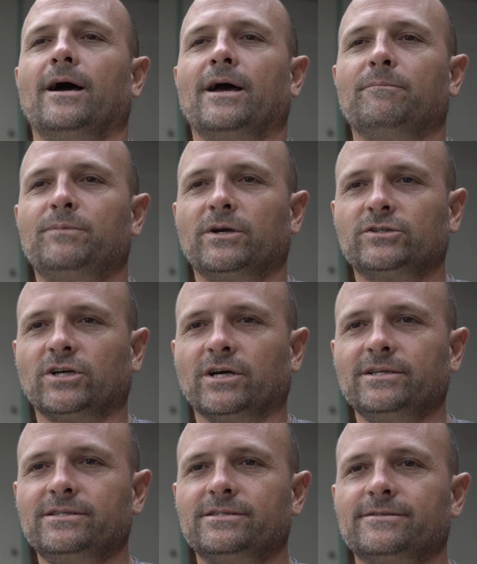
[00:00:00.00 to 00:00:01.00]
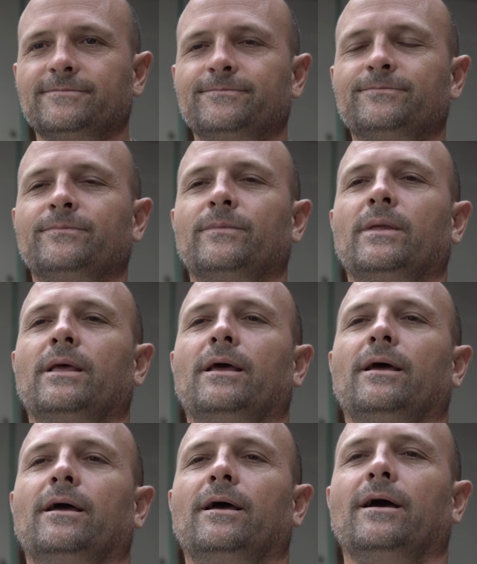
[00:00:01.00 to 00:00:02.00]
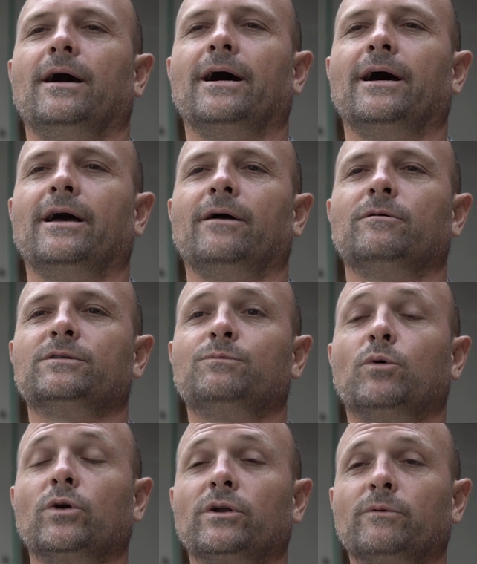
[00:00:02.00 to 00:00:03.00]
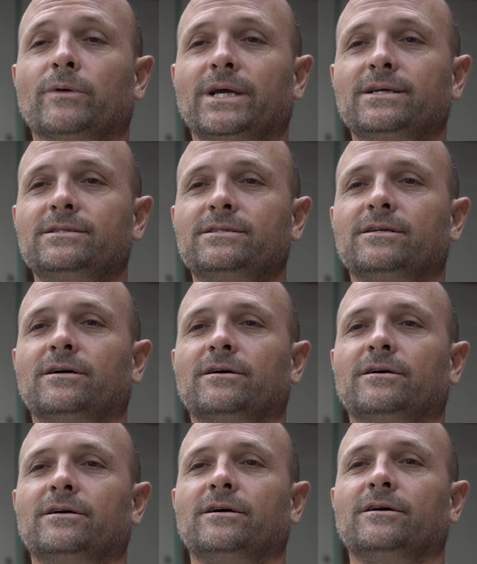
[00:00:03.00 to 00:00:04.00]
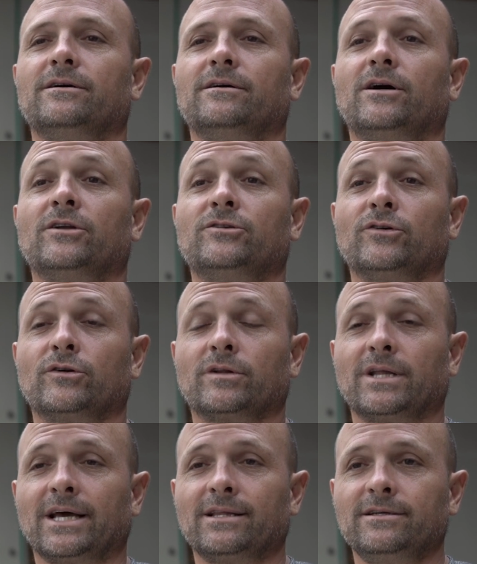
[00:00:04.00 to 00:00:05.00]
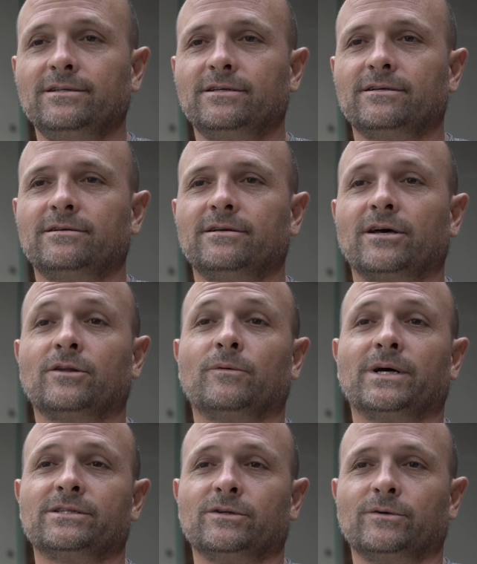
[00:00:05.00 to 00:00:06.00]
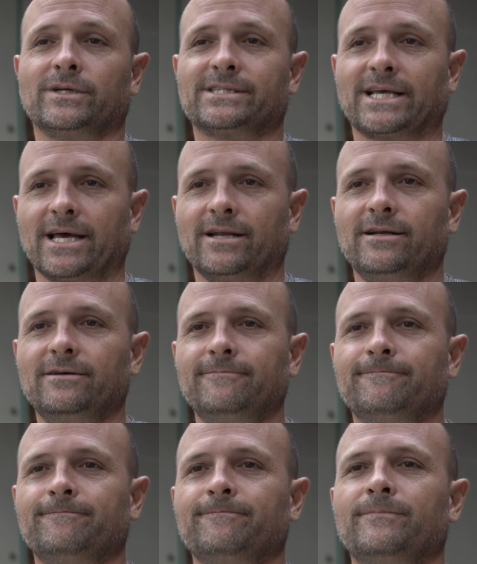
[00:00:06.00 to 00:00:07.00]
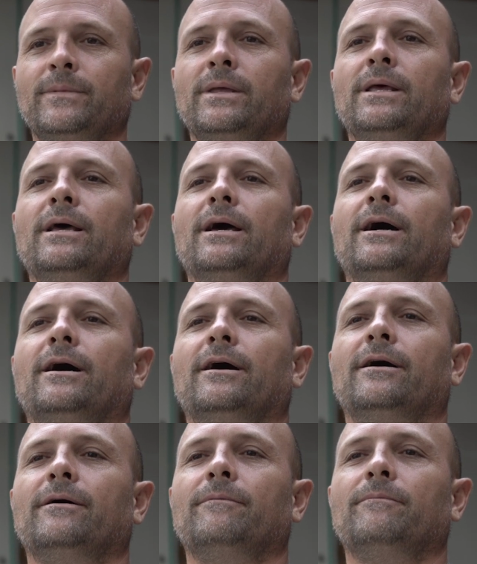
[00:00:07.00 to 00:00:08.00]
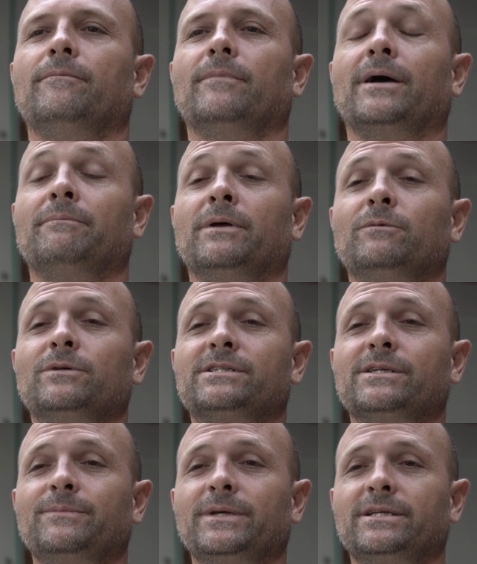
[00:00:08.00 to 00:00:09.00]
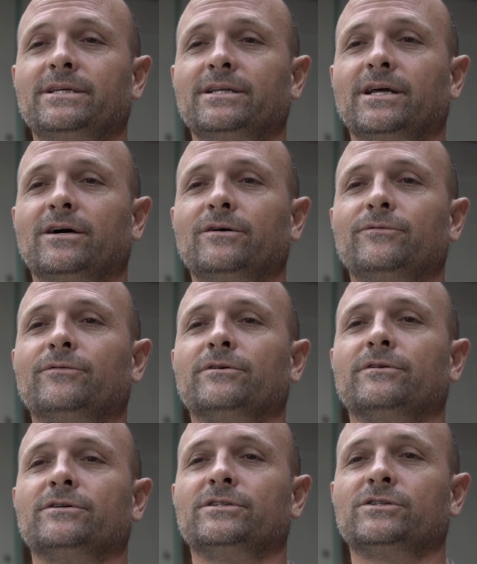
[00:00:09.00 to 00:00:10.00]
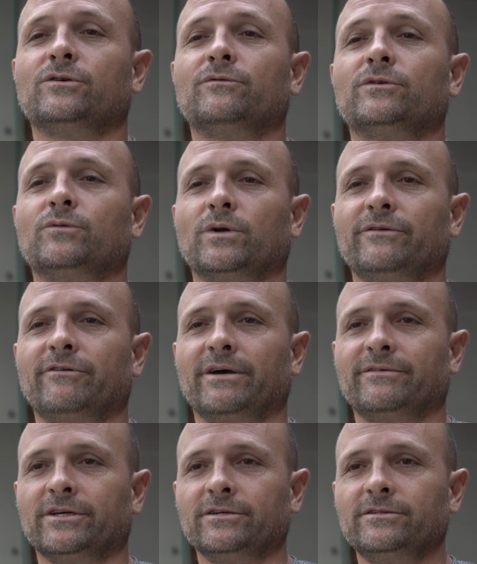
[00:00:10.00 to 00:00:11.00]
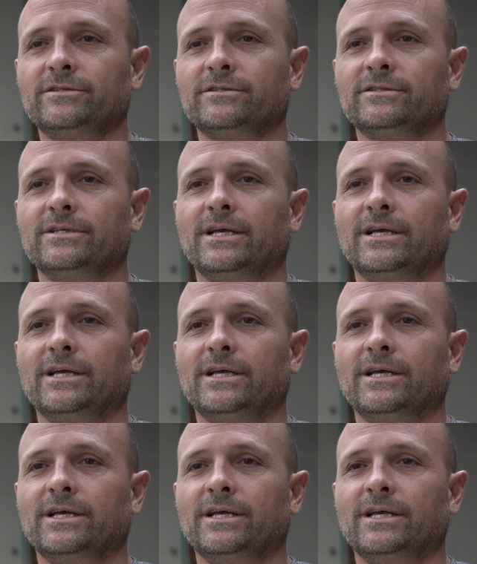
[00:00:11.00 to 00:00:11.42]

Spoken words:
I'm Pierre Shantz. I was born and raised on Turtle Island, otherwise known as Canada. I've been with CPT now for just over 25 years,